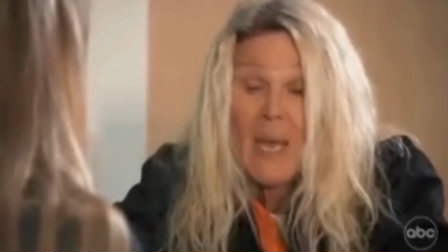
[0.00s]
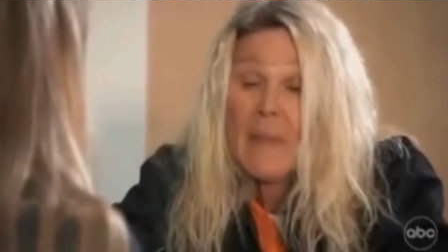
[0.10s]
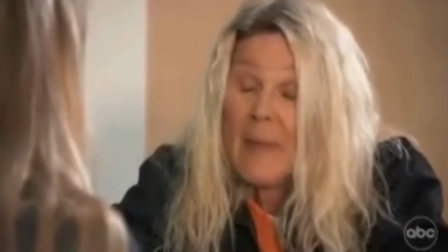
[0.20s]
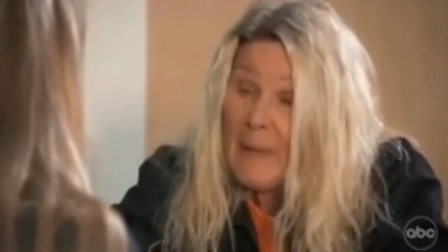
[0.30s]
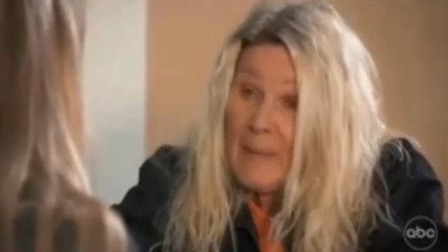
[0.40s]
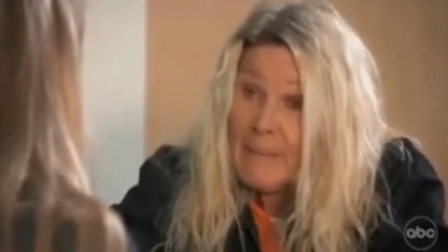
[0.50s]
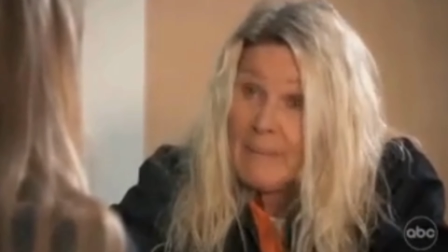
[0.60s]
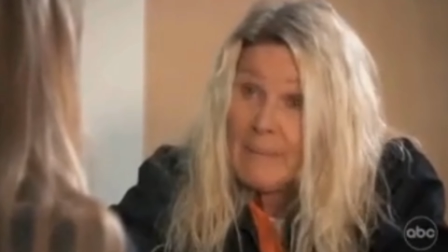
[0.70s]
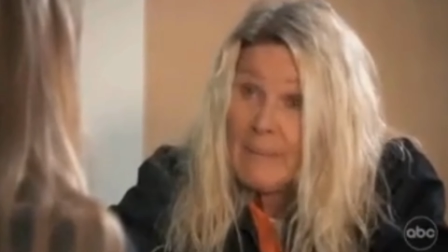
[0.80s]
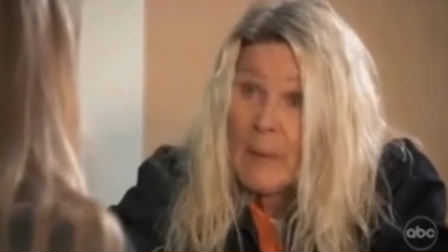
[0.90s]
And then
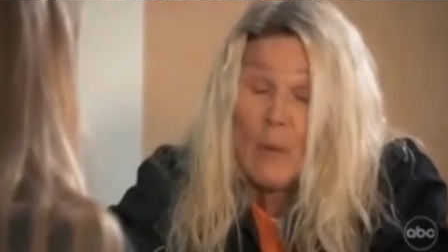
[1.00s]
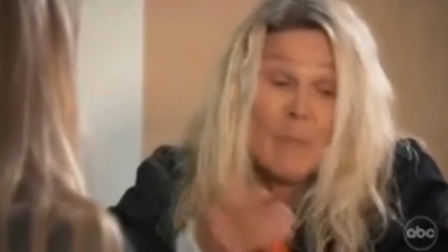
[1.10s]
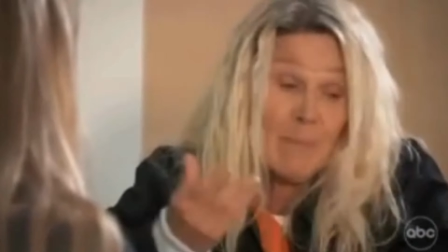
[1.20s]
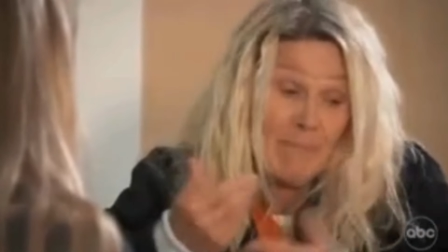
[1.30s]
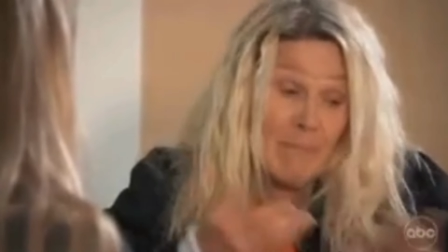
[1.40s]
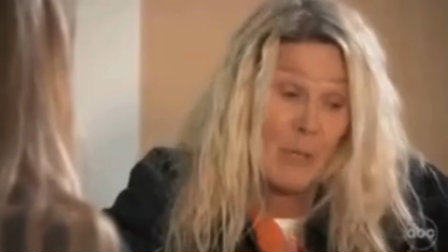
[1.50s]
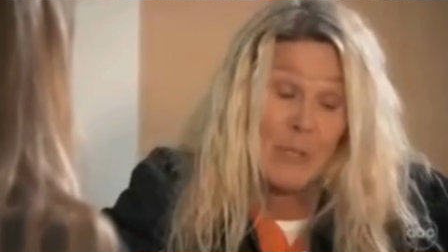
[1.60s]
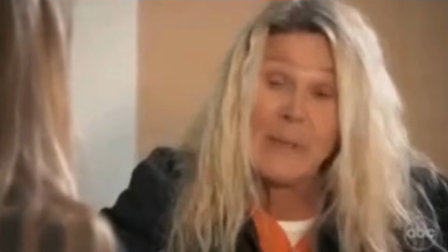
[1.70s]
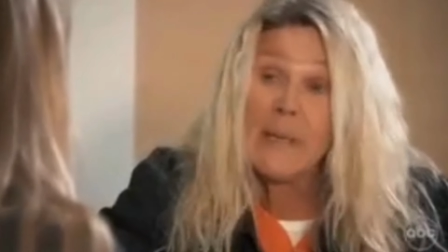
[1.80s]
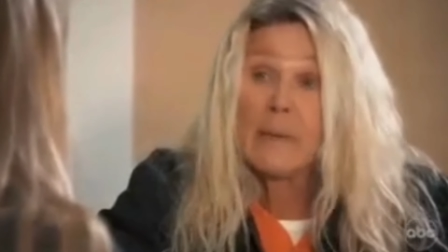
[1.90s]
they will put
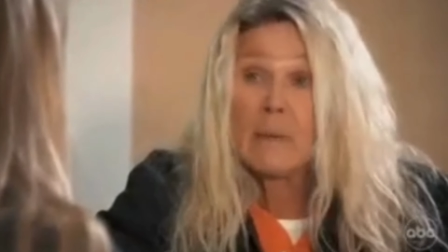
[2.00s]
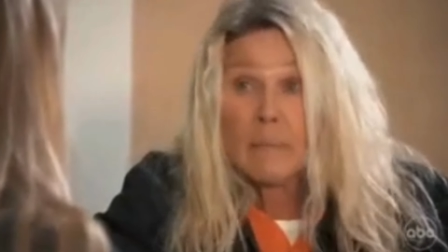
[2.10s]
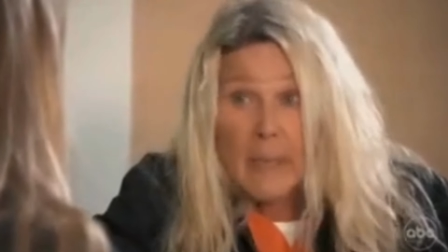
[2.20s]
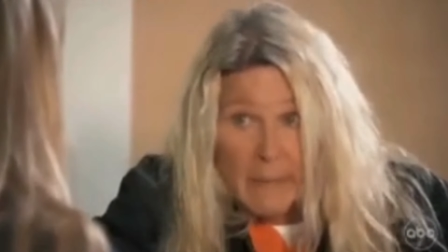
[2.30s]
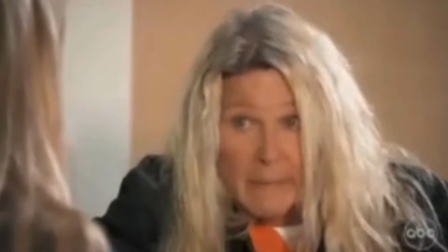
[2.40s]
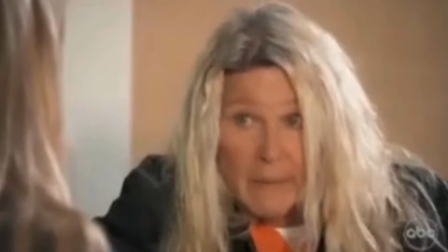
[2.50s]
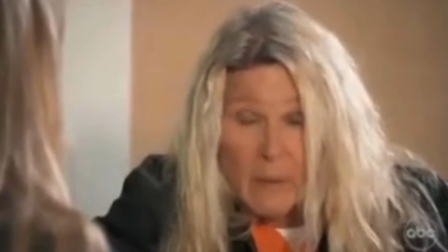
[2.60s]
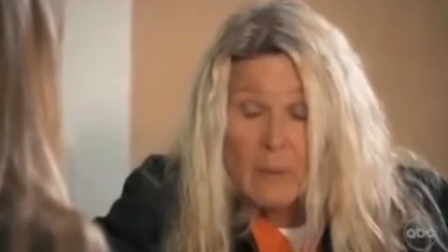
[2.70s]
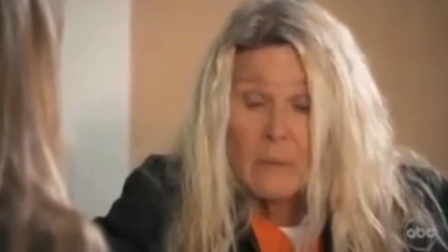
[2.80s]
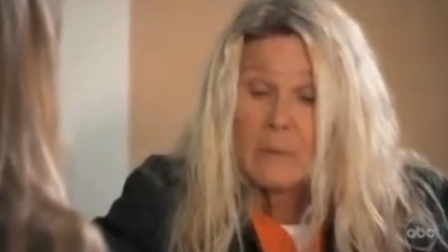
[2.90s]
her here in
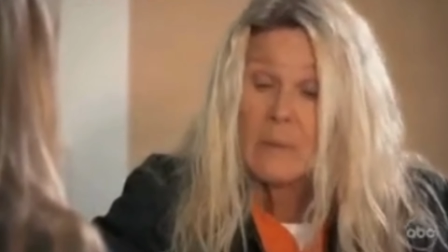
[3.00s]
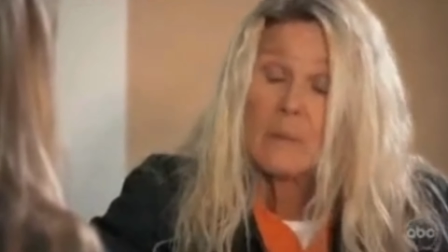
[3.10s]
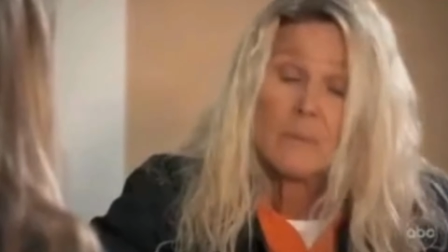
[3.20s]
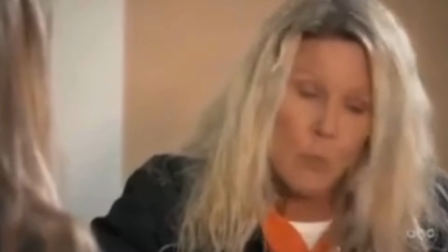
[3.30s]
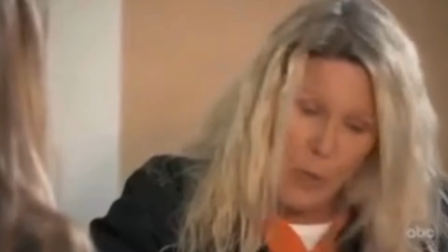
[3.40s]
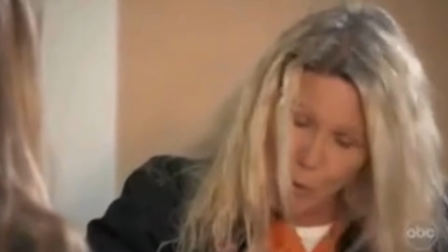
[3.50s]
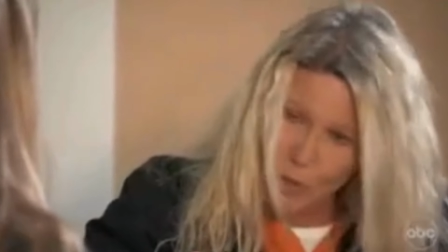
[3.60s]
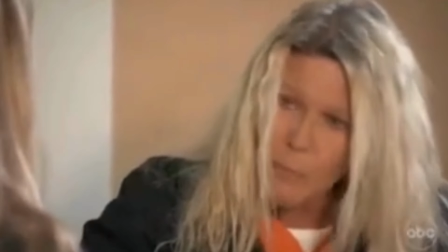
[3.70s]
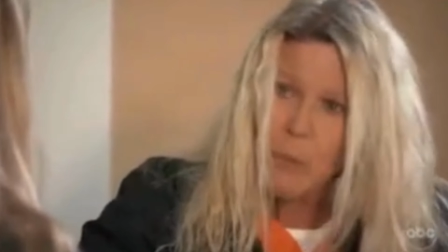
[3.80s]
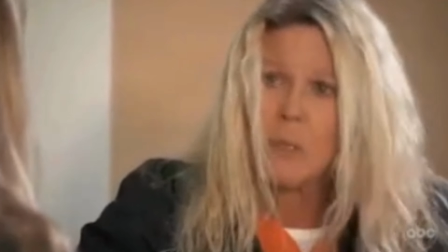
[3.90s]
Pentonville, where
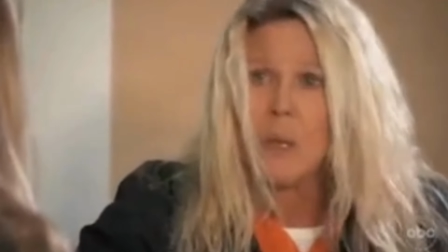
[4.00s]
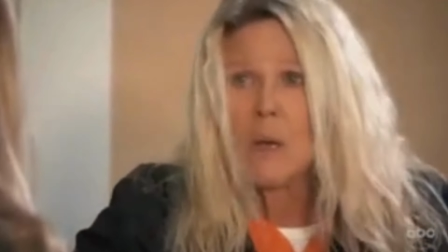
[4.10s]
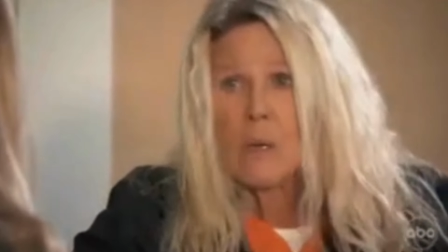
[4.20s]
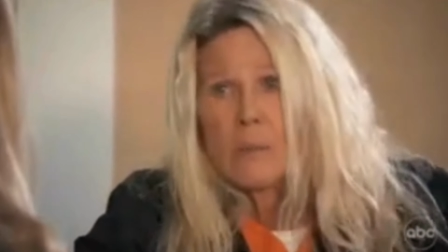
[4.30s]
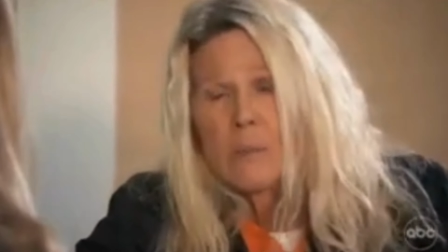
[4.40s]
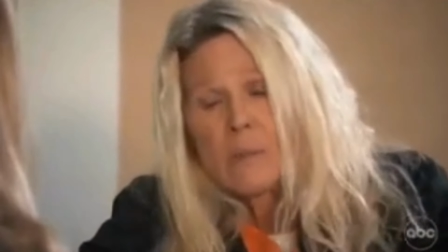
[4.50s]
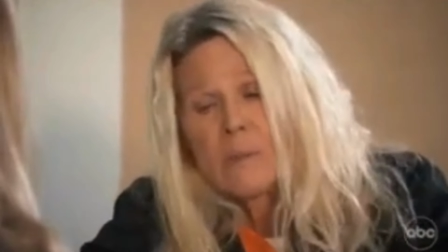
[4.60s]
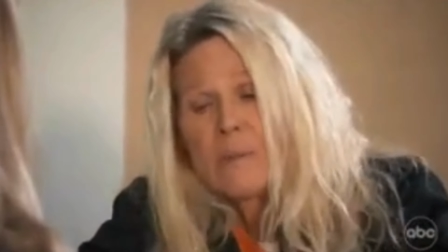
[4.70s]
she belongs,